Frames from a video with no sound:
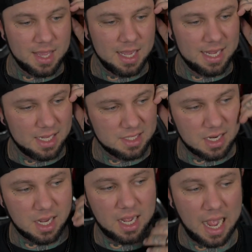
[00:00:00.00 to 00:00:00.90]
And
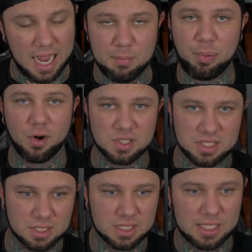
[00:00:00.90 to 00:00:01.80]
I
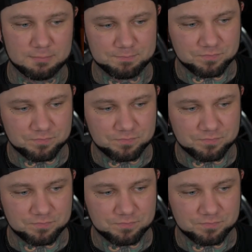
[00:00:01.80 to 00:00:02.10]
personally,